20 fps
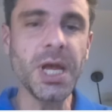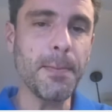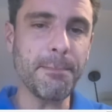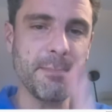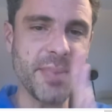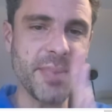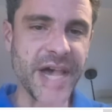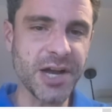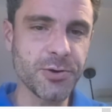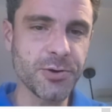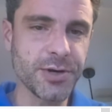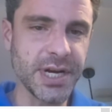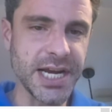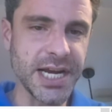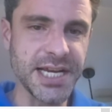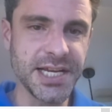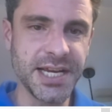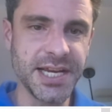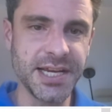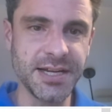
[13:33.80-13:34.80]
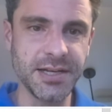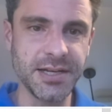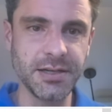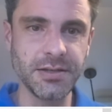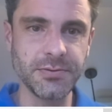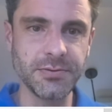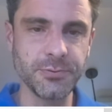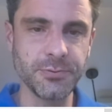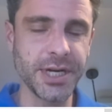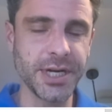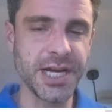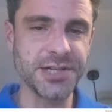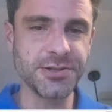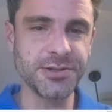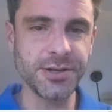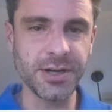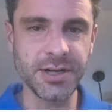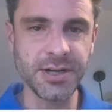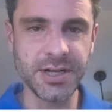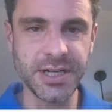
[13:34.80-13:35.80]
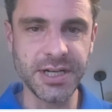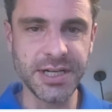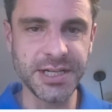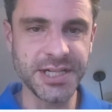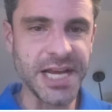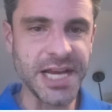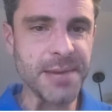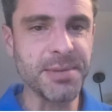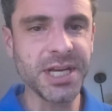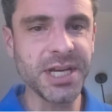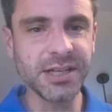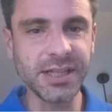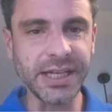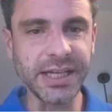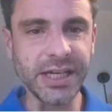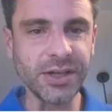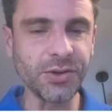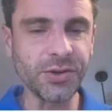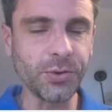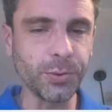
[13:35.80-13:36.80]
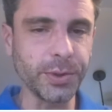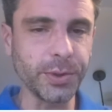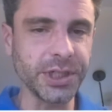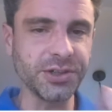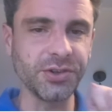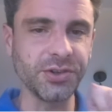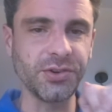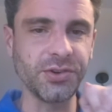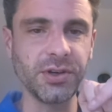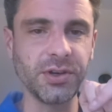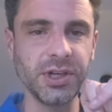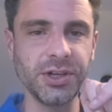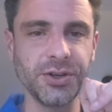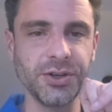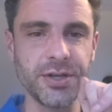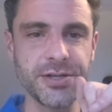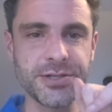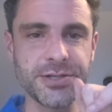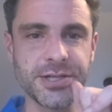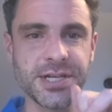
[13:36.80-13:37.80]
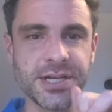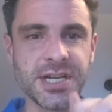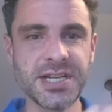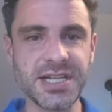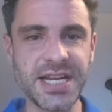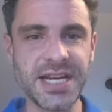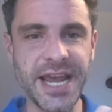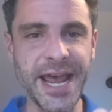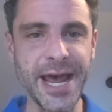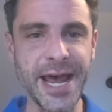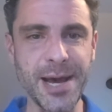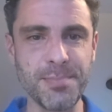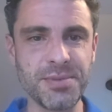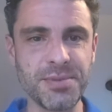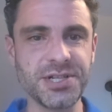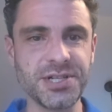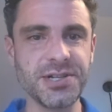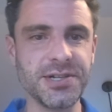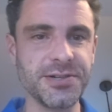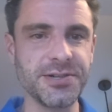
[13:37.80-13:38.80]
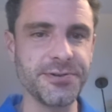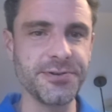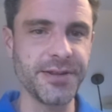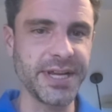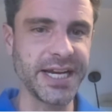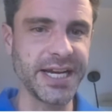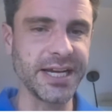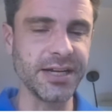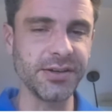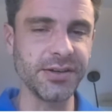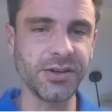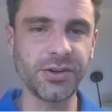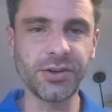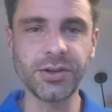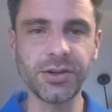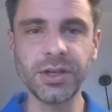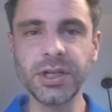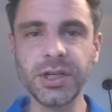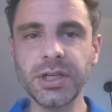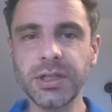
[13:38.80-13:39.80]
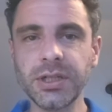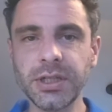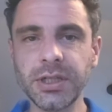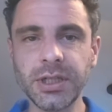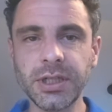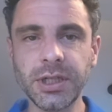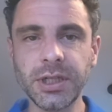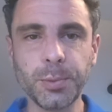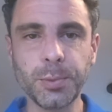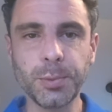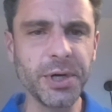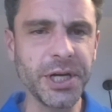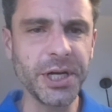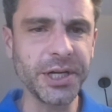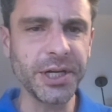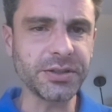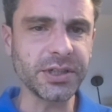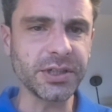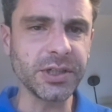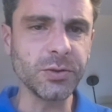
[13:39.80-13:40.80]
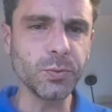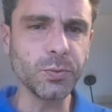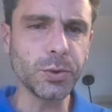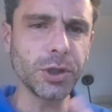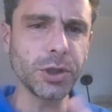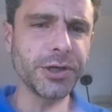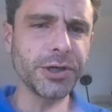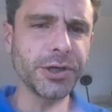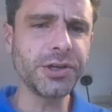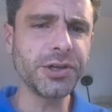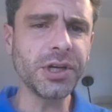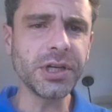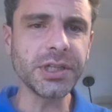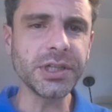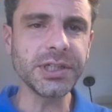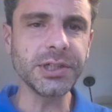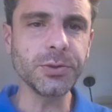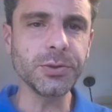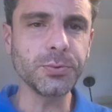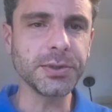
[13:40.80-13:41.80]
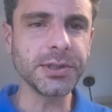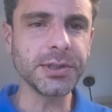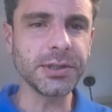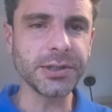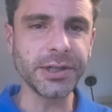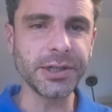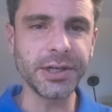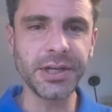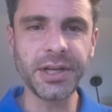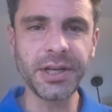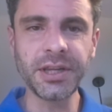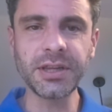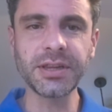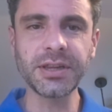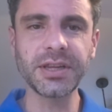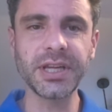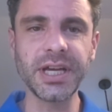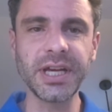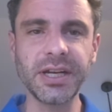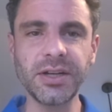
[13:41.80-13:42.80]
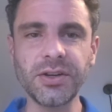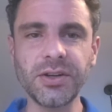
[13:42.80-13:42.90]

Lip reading: Back when I took a typing class, we just used tab to do that. But in Word, you will learn that